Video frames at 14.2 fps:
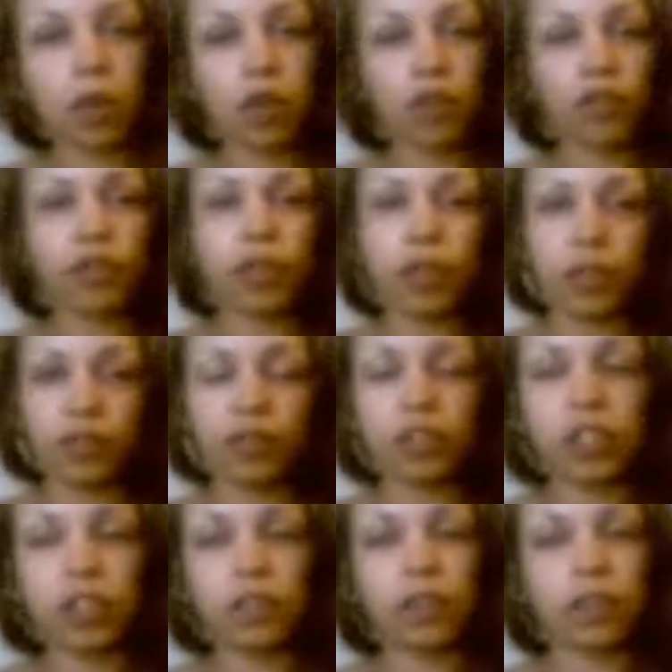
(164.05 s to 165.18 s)
both the
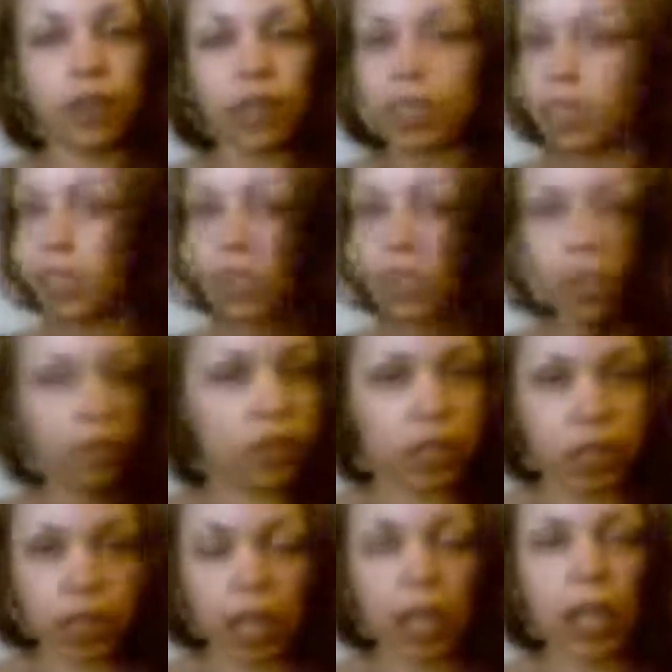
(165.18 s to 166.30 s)
chief and the vice chief
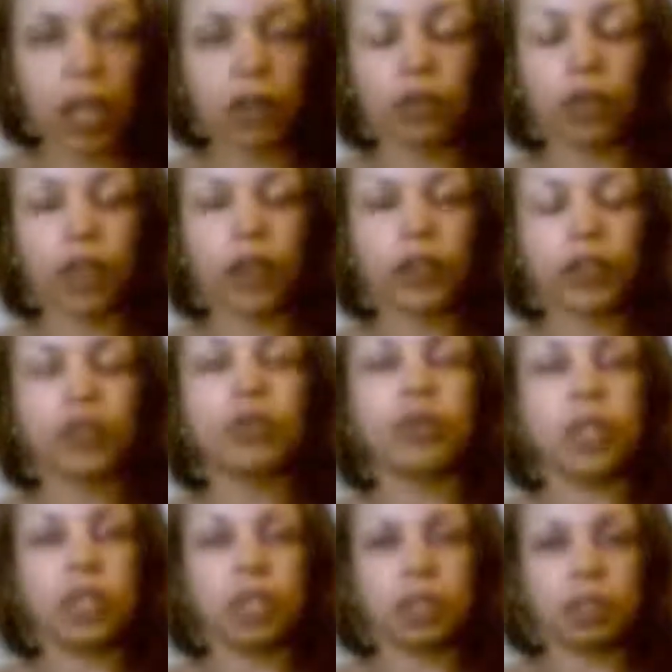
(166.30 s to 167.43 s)
cannot handle their
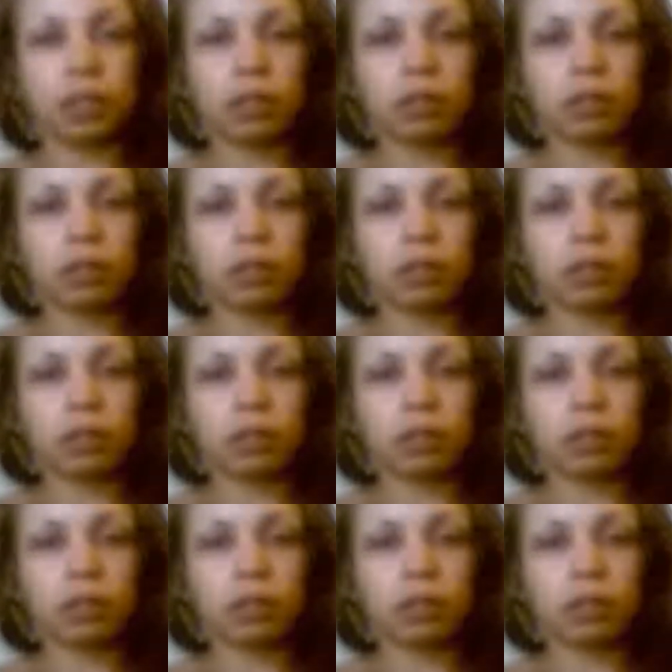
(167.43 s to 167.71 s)
duties.